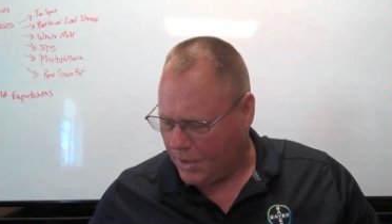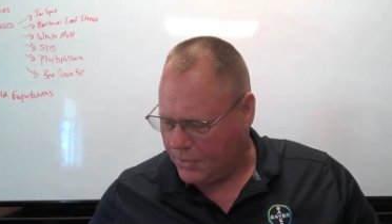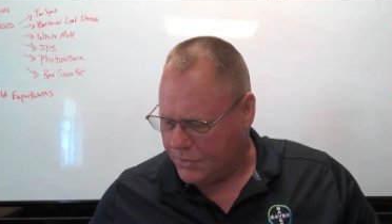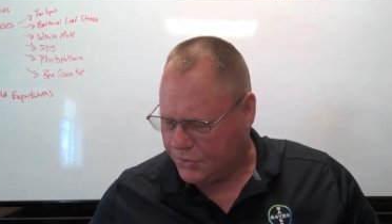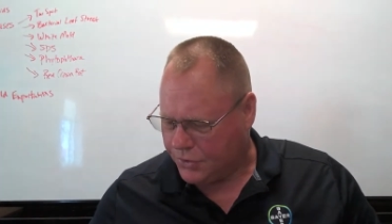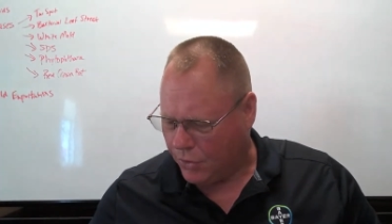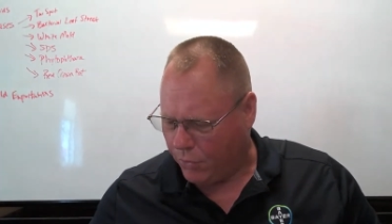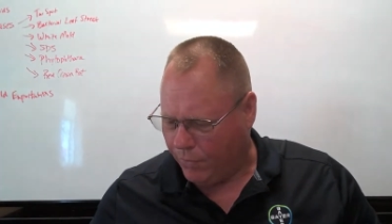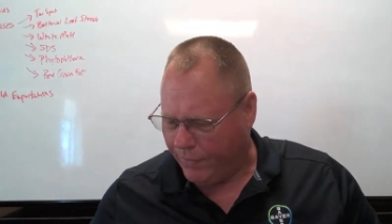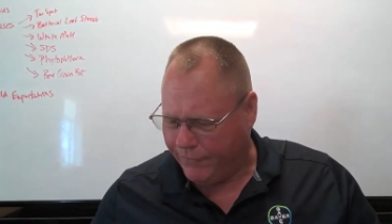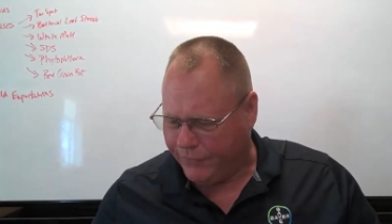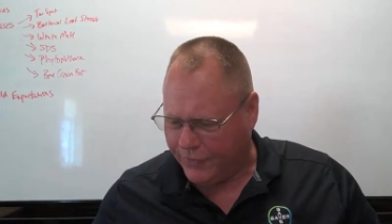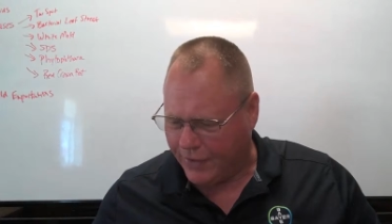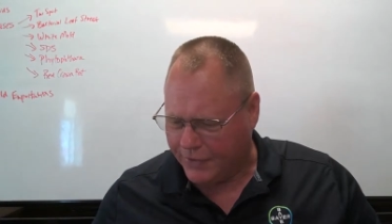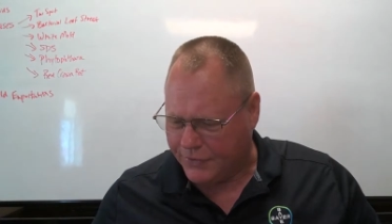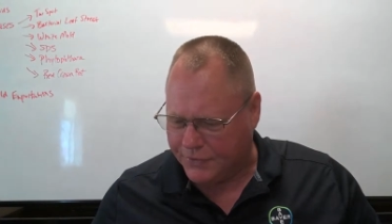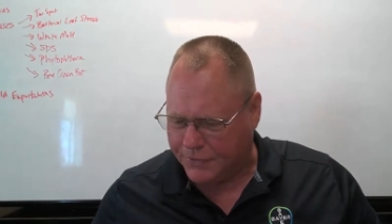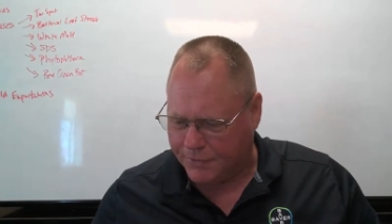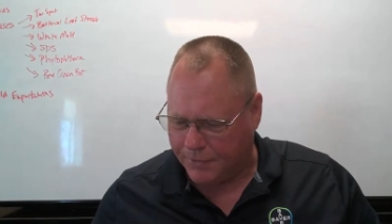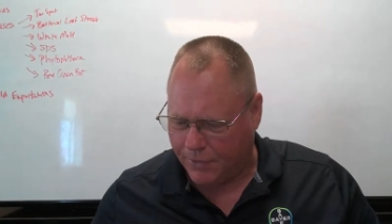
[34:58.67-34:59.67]
So we've
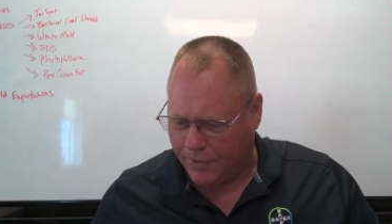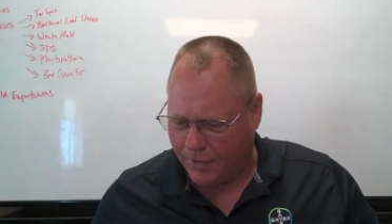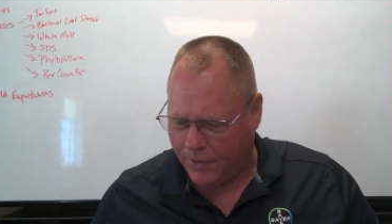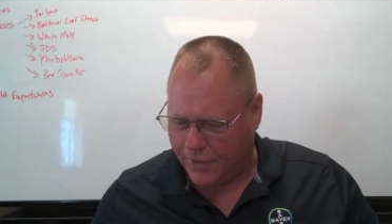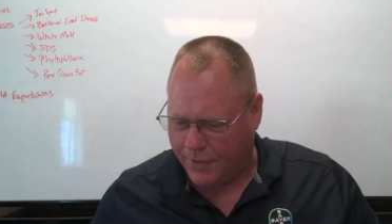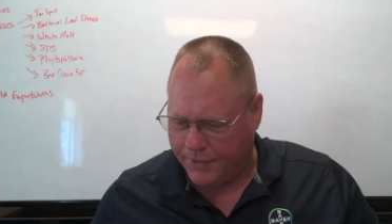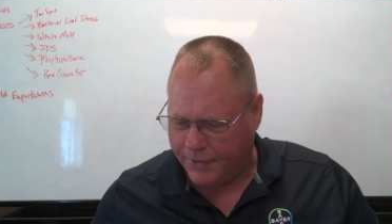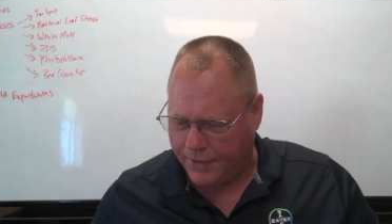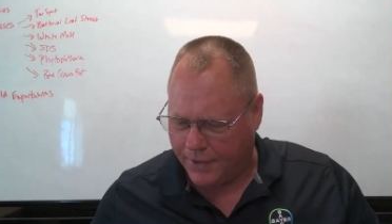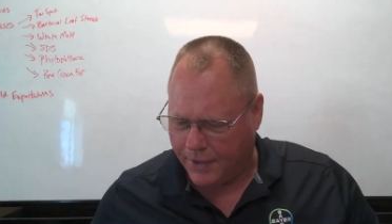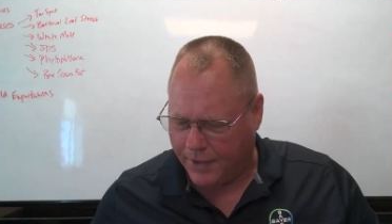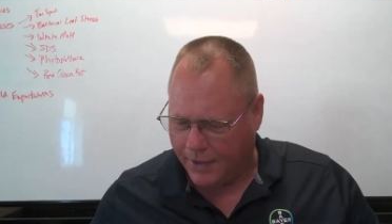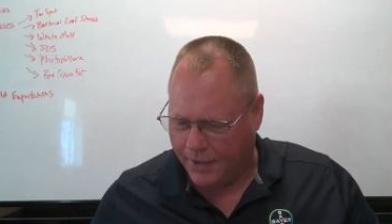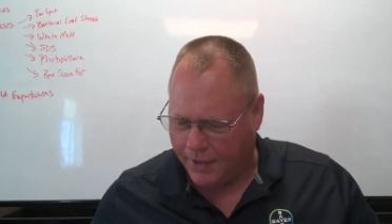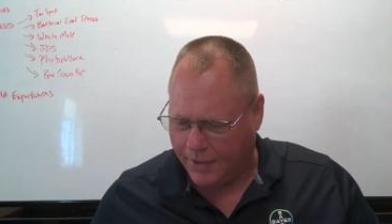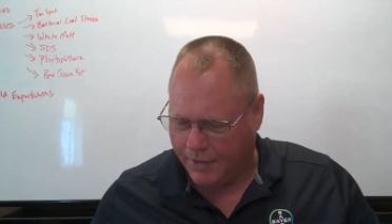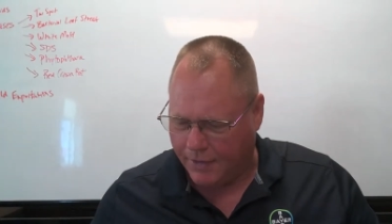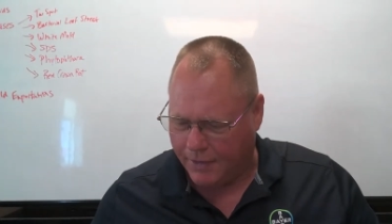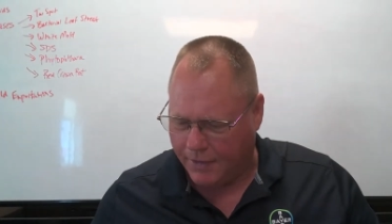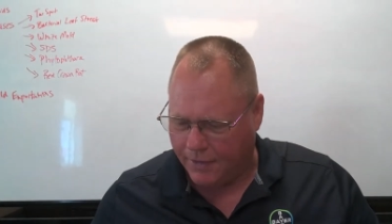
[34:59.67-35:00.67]
touched
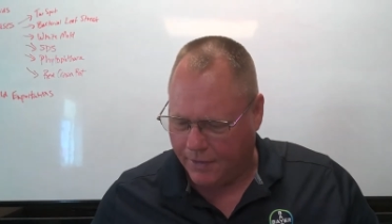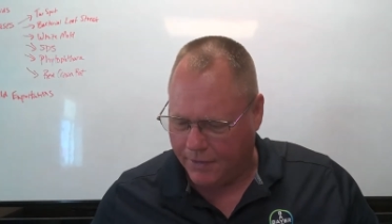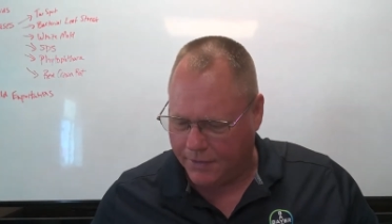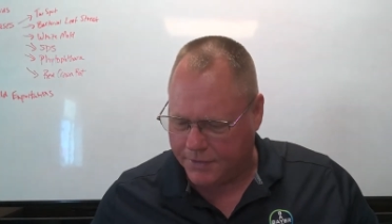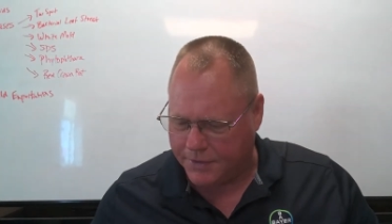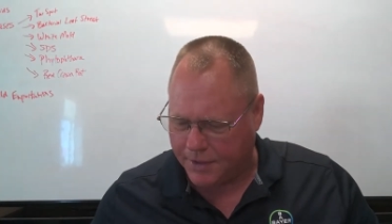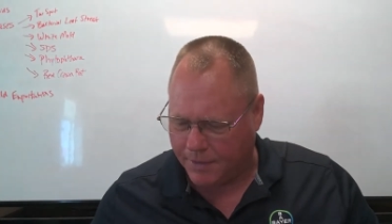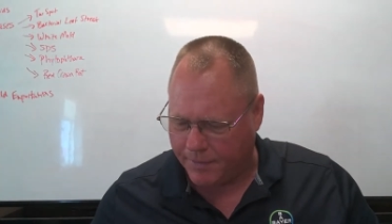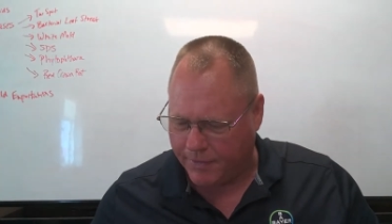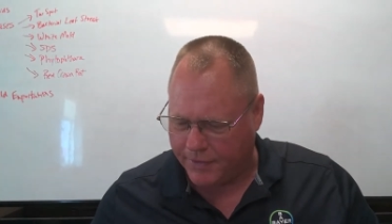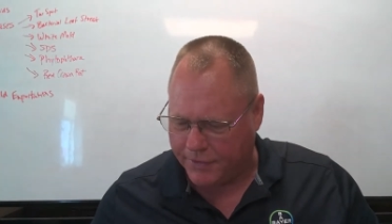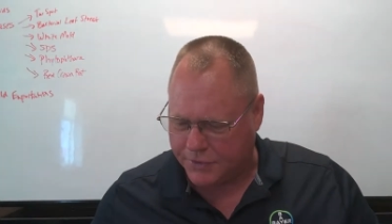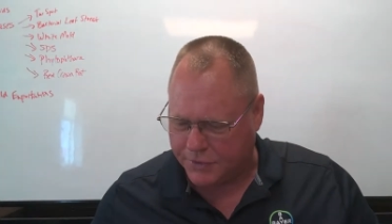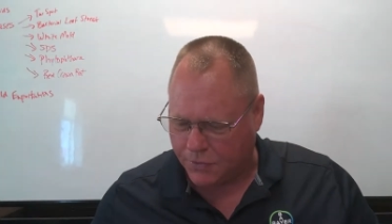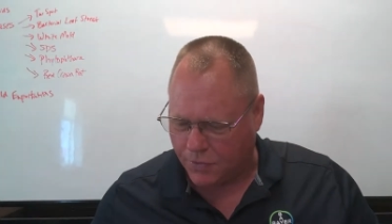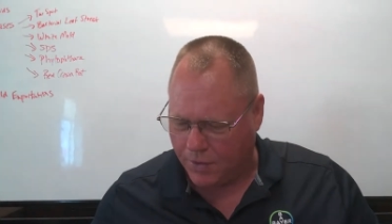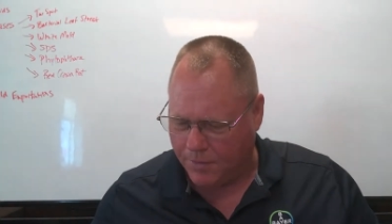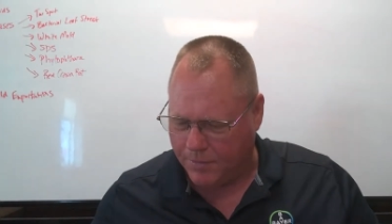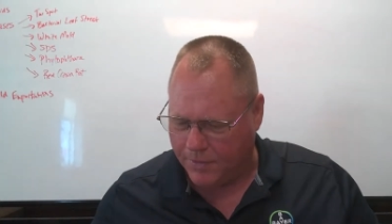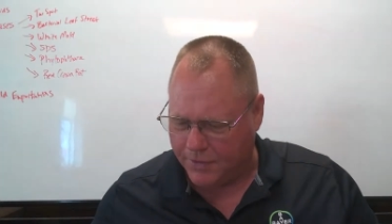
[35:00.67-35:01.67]
on some of the
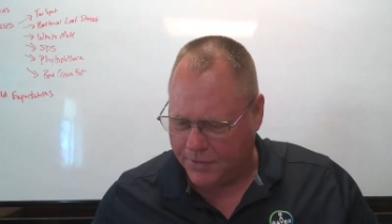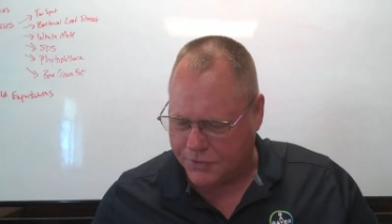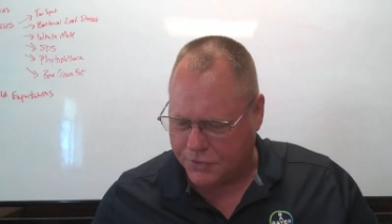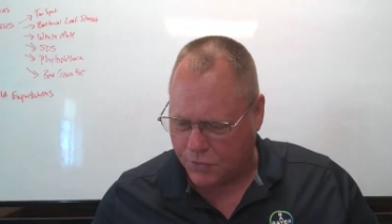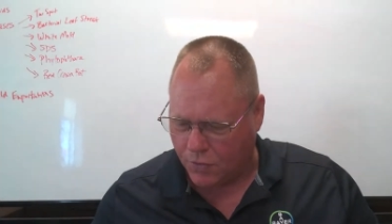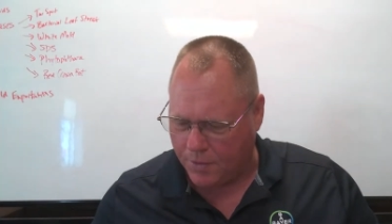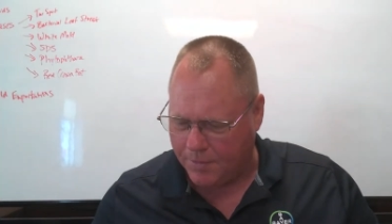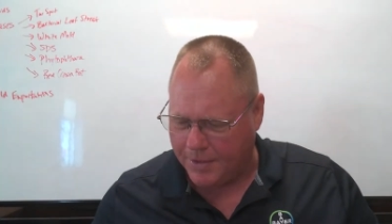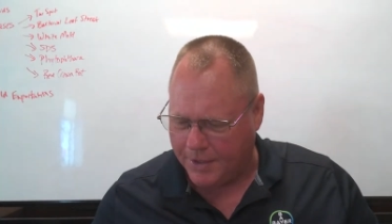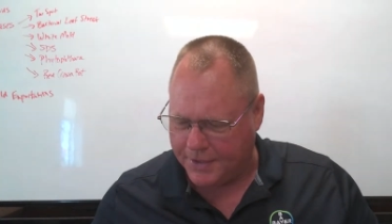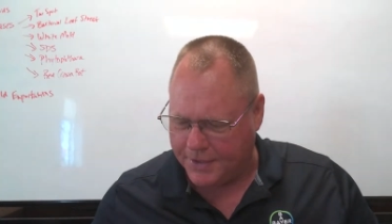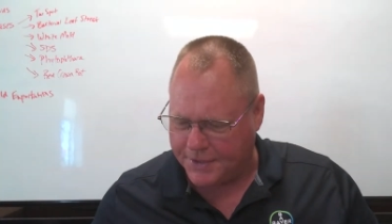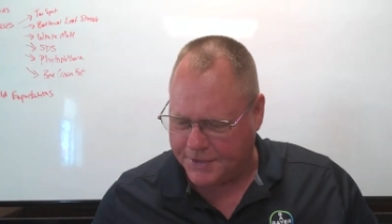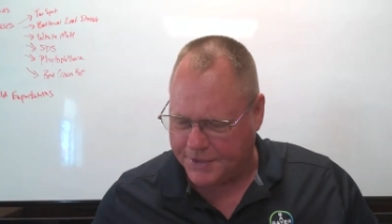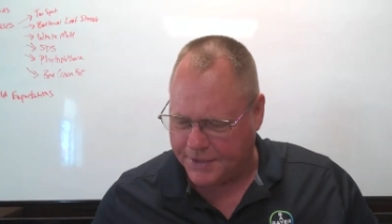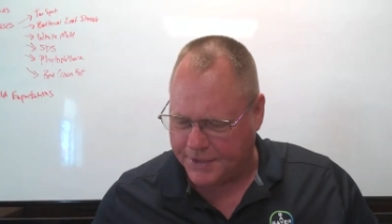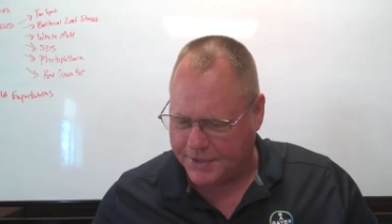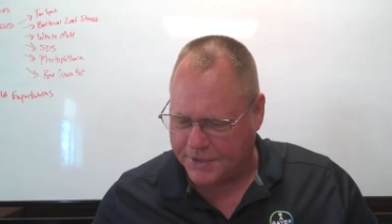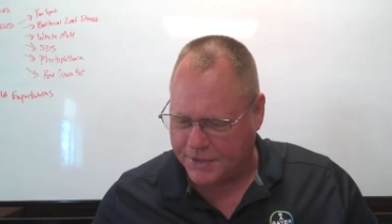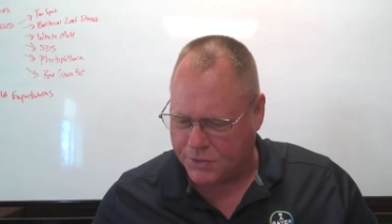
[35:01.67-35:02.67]
soybean
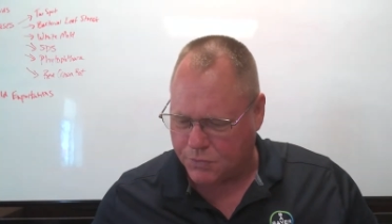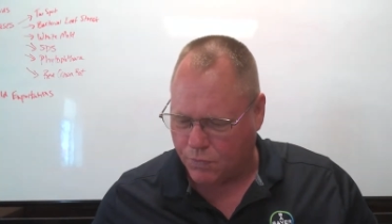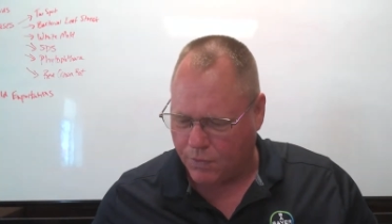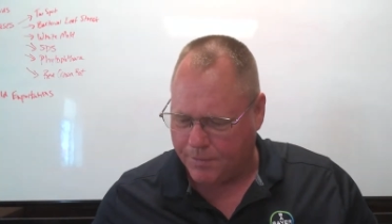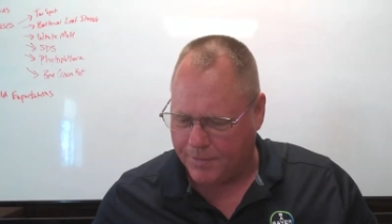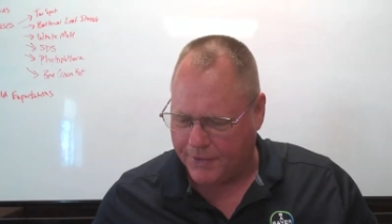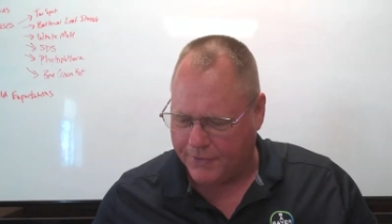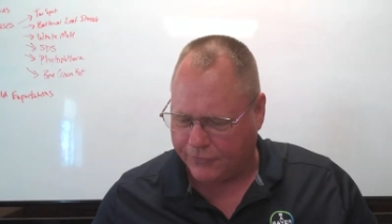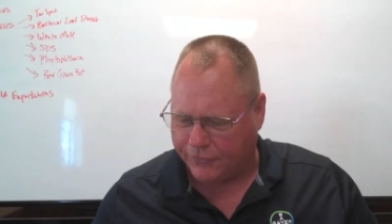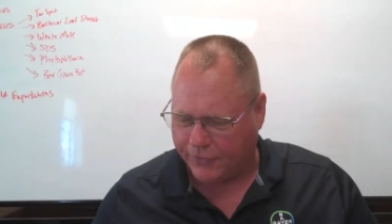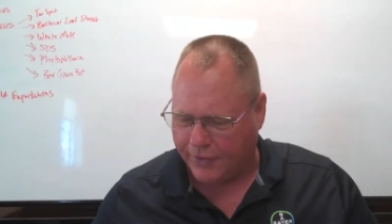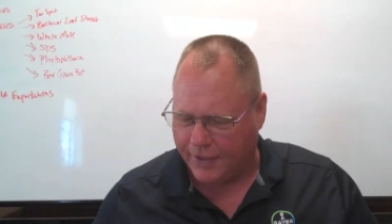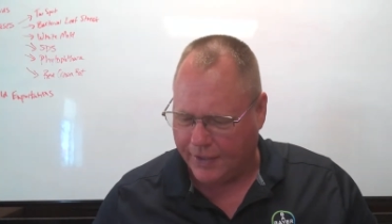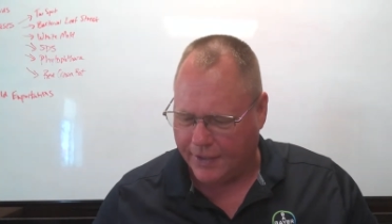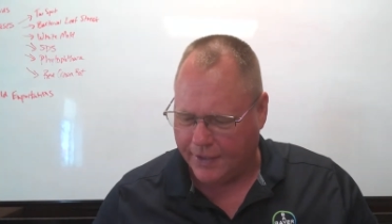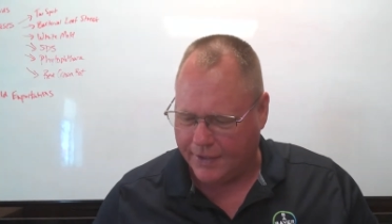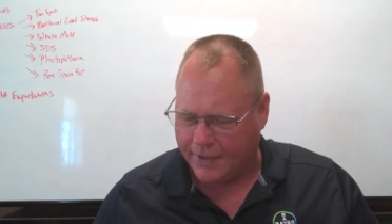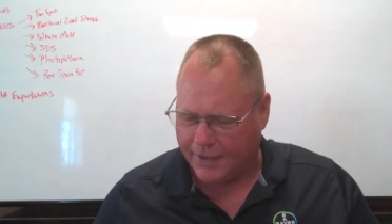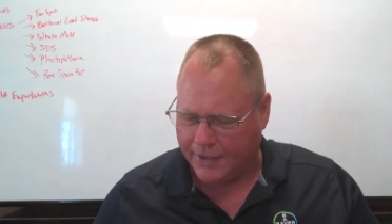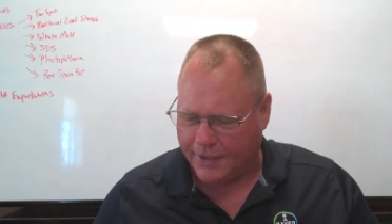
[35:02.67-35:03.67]
diseases we've been
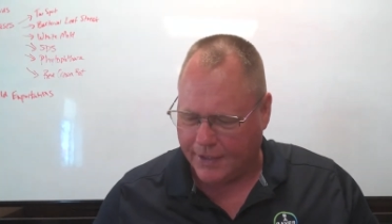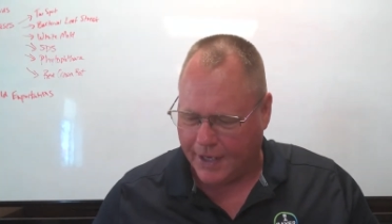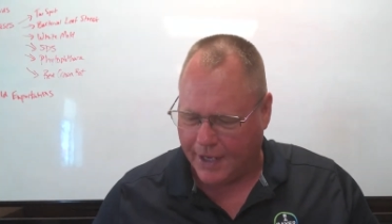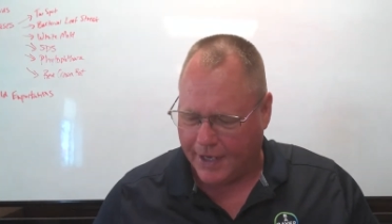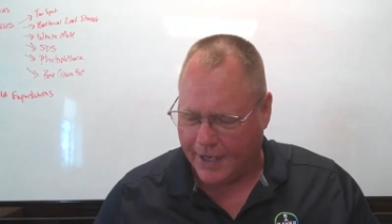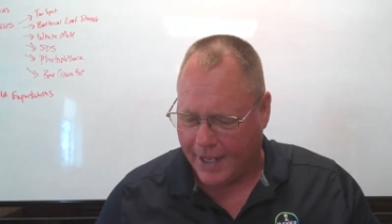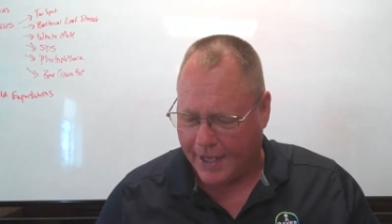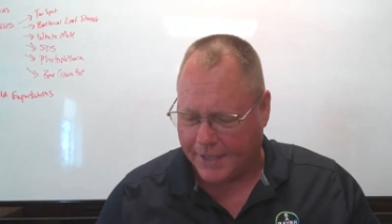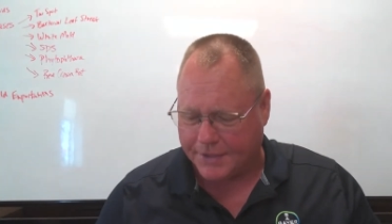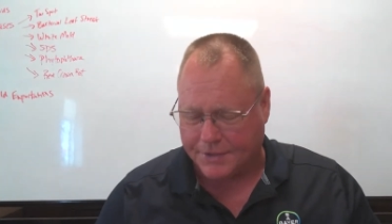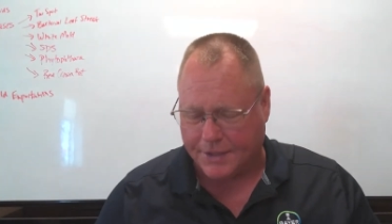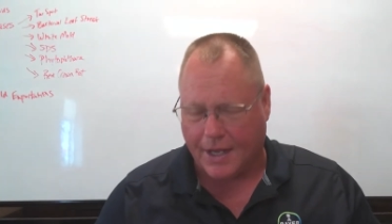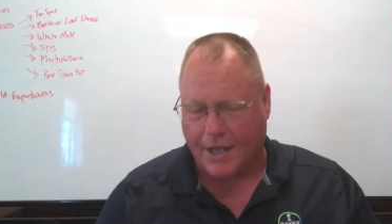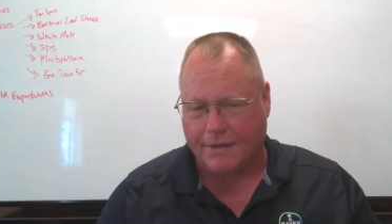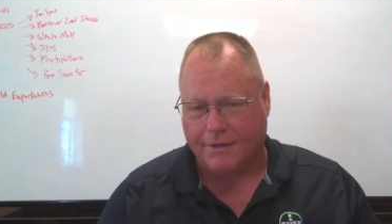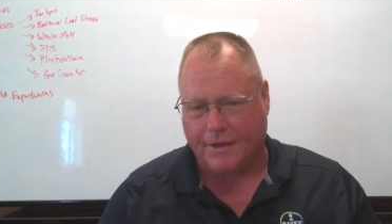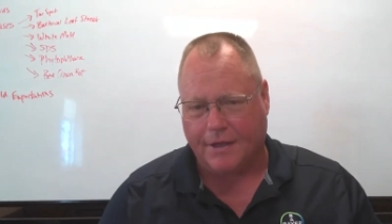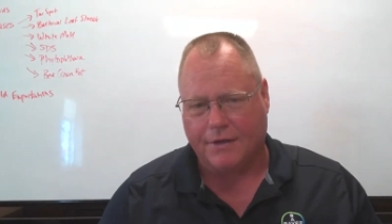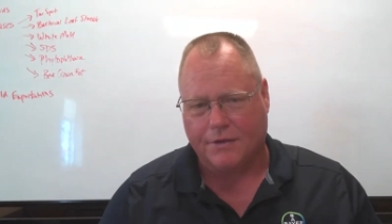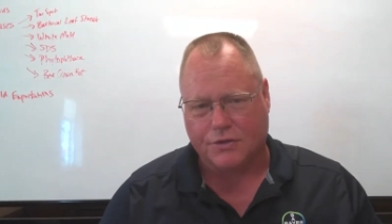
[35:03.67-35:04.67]
seeing, and actually, I
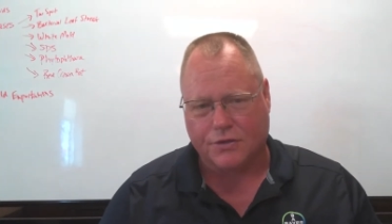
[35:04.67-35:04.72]
think